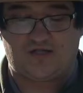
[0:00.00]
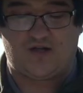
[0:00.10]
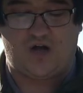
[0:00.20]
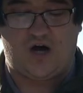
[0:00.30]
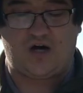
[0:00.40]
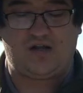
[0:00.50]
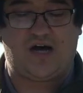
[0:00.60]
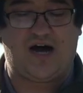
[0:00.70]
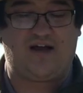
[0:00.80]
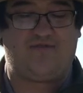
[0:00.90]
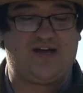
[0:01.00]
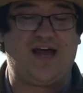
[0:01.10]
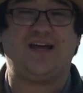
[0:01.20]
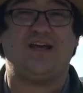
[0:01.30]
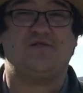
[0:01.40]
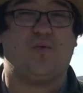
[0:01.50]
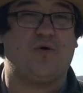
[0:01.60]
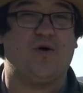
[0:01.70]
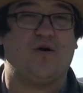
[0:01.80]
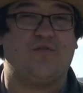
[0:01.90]
the long line of Yankees
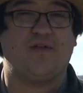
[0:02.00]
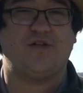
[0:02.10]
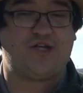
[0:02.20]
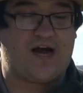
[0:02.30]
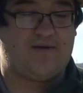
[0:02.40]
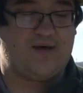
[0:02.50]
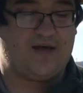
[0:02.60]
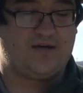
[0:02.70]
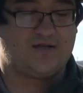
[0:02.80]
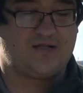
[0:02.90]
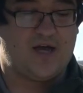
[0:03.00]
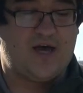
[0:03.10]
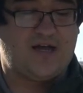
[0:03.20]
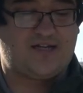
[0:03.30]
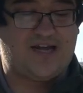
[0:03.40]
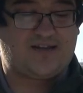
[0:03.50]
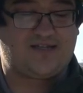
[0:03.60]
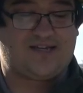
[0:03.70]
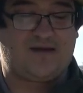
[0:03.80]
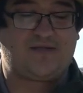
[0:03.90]
pouring over the Chatham Hills to take the
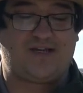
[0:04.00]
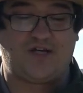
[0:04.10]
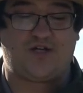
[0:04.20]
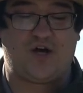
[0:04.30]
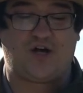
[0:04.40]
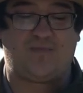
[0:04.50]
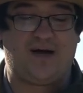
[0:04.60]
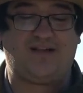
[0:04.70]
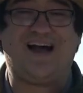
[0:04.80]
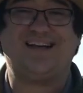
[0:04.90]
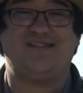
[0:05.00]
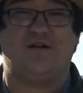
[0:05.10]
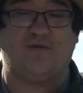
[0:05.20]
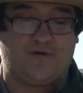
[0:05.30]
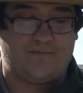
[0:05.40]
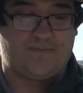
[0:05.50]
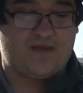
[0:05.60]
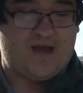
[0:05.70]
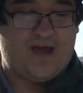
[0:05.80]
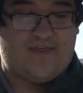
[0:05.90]
same station they occupied last summer.
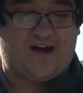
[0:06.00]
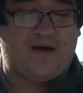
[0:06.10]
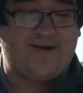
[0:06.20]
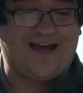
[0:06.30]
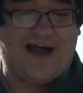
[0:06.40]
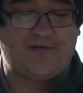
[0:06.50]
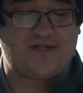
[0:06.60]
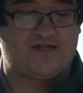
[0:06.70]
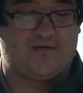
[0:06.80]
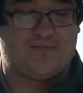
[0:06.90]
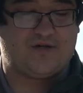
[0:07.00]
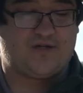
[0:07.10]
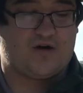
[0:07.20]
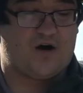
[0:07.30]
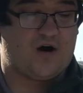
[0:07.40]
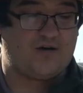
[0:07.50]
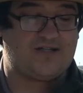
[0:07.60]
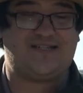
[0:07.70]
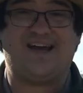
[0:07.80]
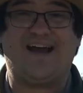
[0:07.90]
They come in countless numbers, and our
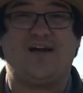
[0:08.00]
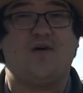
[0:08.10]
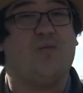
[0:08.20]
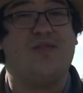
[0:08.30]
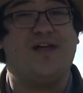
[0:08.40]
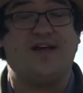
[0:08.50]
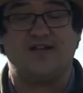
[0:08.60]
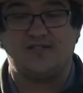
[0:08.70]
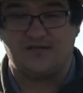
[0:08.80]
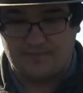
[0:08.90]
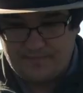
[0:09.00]
hearts sank within us.